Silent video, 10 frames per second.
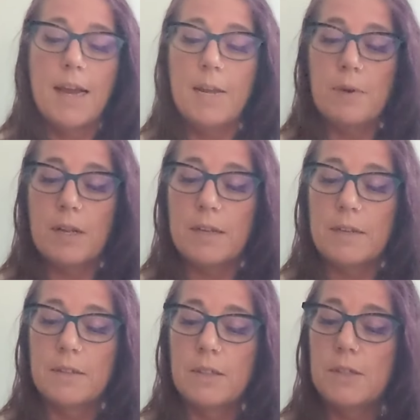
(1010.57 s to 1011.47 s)
Anyone
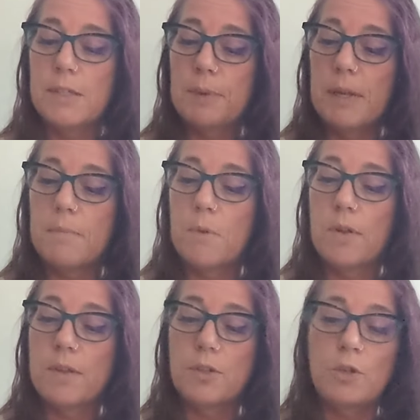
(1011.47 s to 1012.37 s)
who has spent
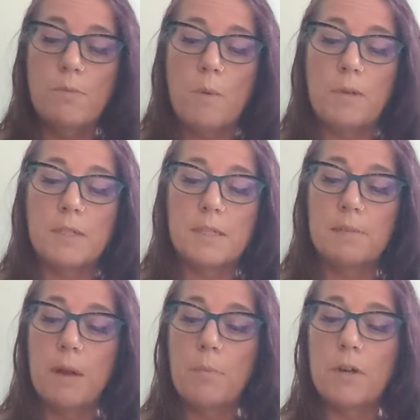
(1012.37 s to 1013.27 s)
more than 2 moments
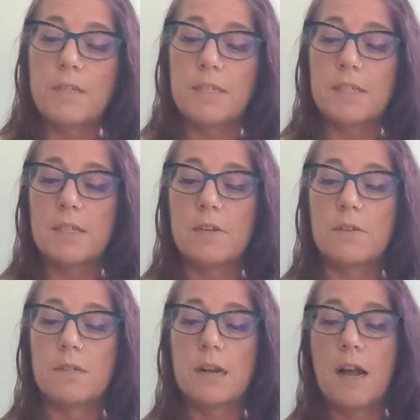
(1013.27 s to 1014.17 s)
in my presence
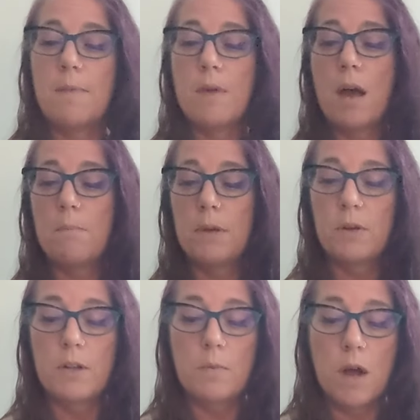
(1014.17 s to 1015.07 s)
knows that I am not
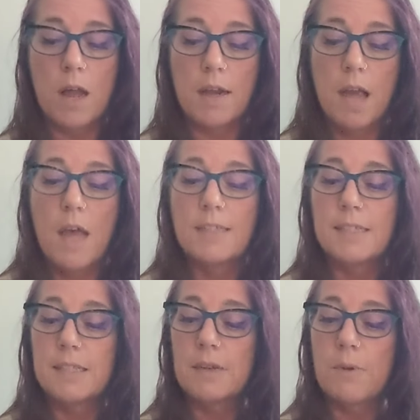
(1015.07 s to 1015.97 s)
merely one to
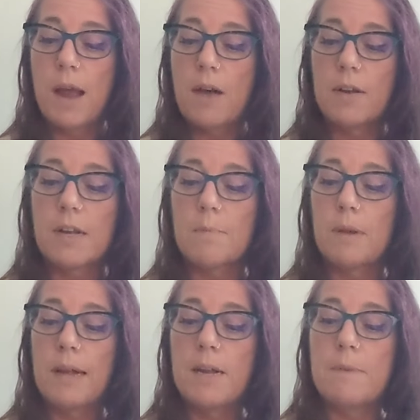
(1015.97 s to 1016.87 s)
sit around and
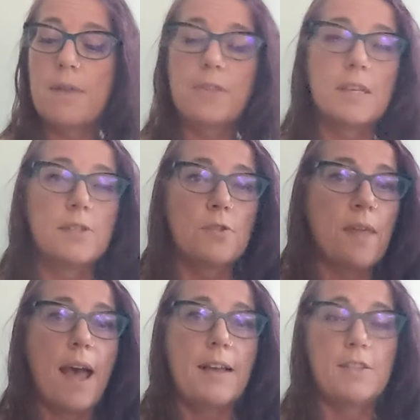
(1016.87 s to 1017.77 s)
complain about this or
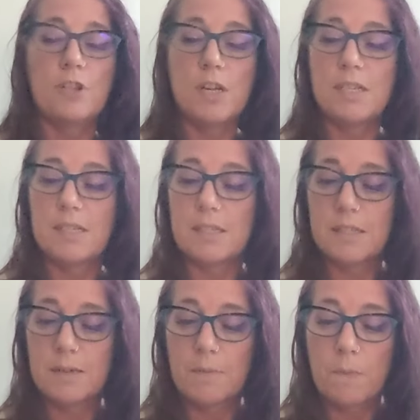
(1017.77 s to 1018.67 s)
that
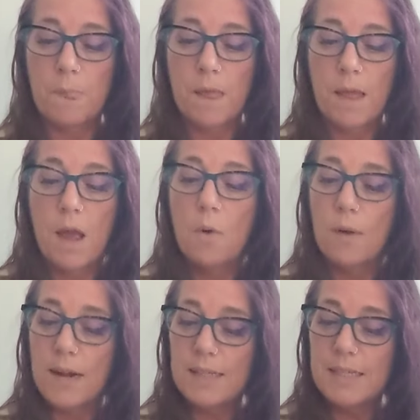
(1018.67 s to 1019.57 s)
injustice.
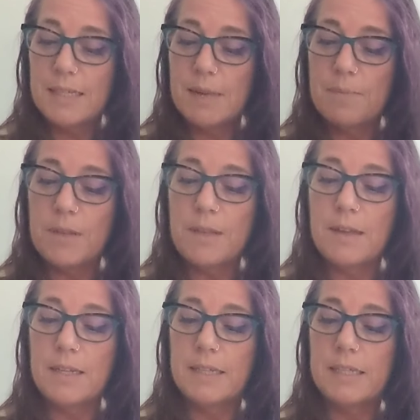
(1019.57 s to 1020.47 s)
When I see something
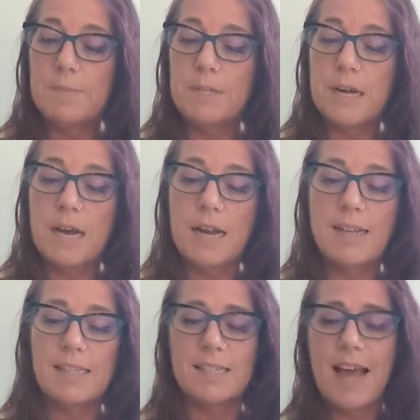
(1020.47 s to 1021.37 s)
that needs to be done, I
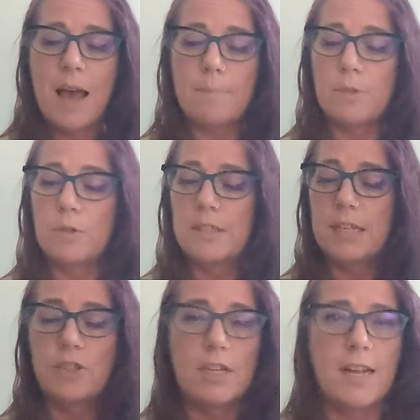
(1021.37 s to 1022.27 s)
snap to
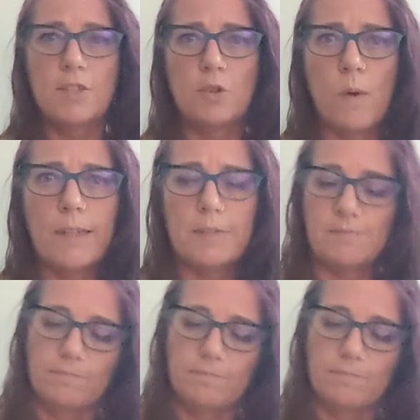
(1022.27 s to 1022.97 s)
attention and do it.